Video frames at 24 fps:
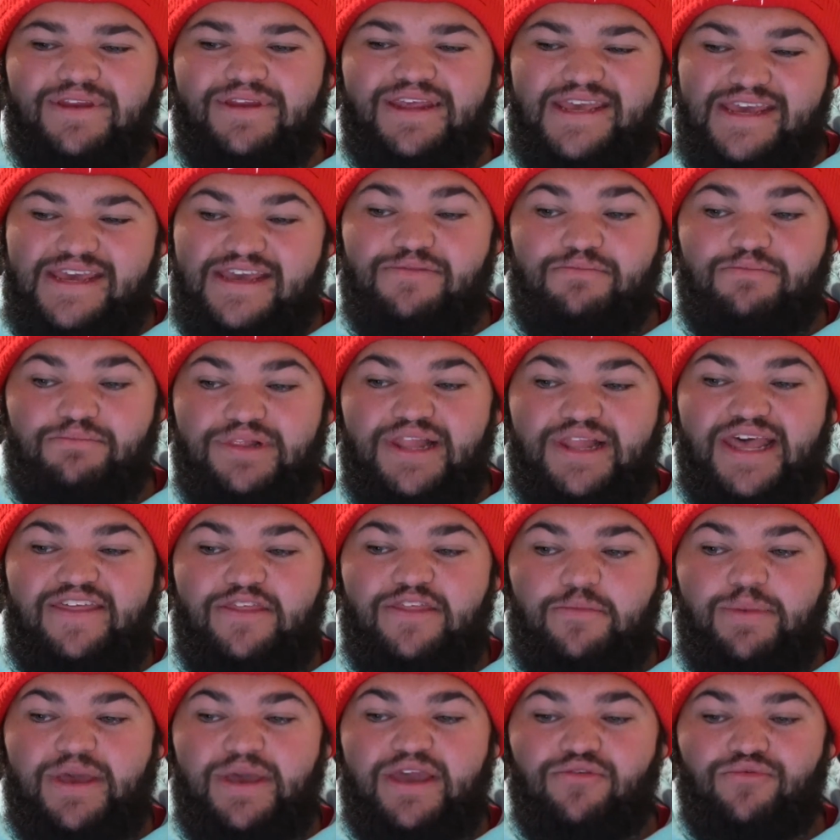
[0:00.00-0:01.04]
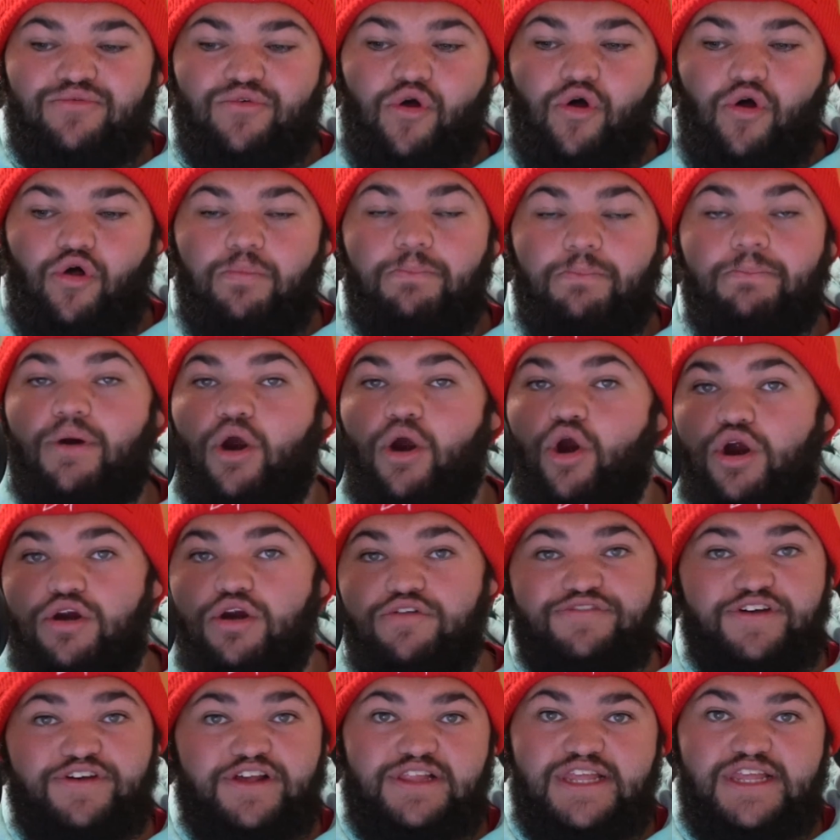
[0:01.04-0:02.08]
he can play the pick and roll
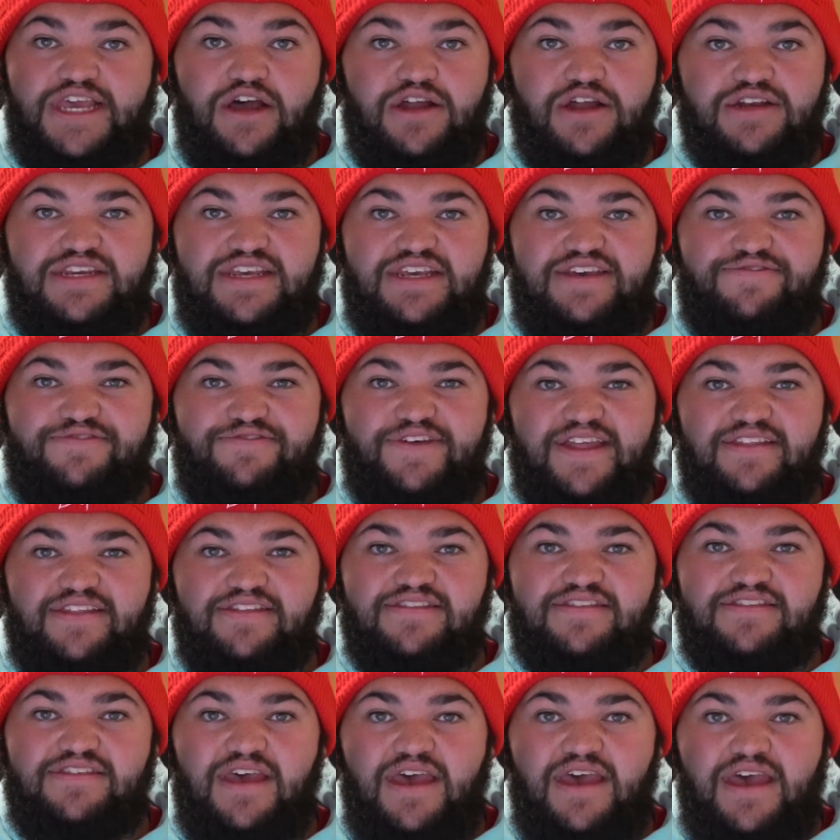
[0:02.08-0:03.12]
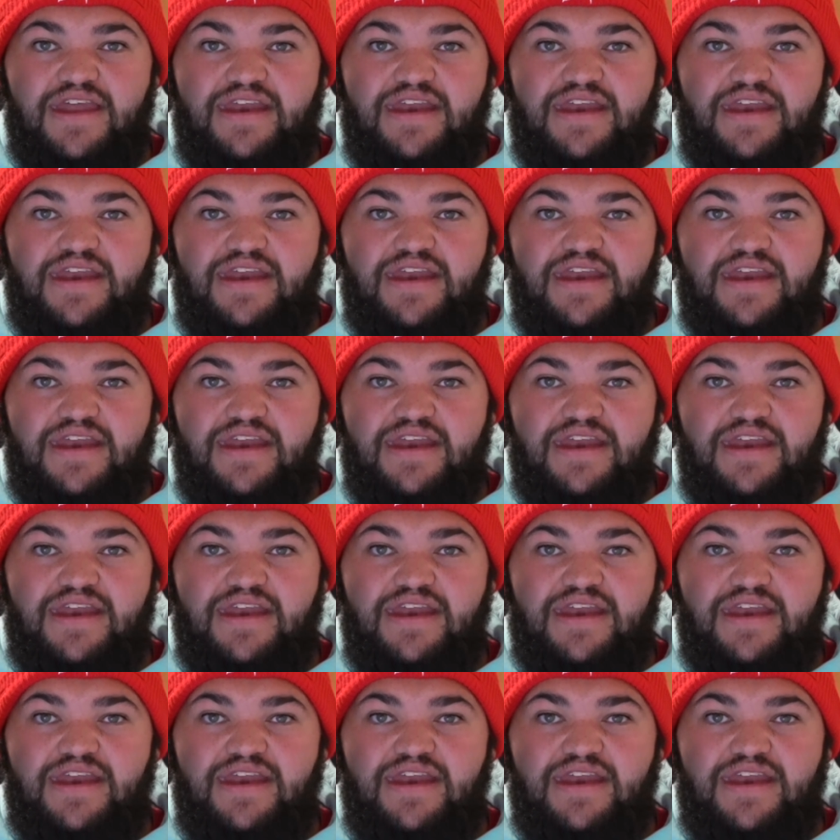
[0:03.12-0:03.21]
perfectly on defense.